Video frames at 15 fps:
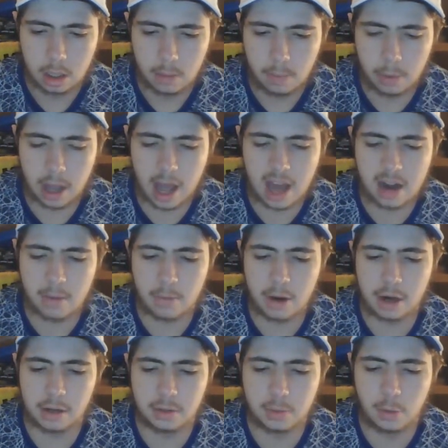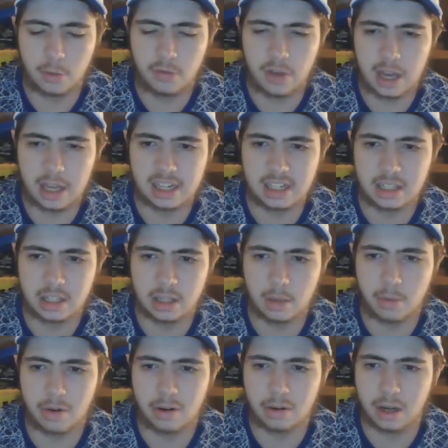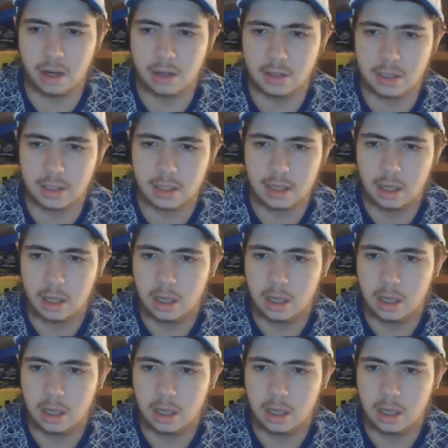But Adam Reynolds will feed it to the Broncos.